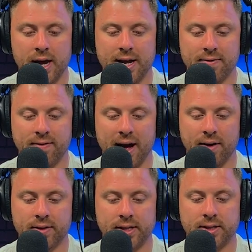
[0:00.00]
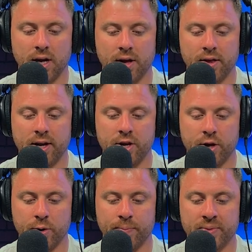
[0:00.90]
involved in this other than
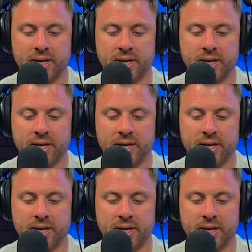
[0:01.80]
you,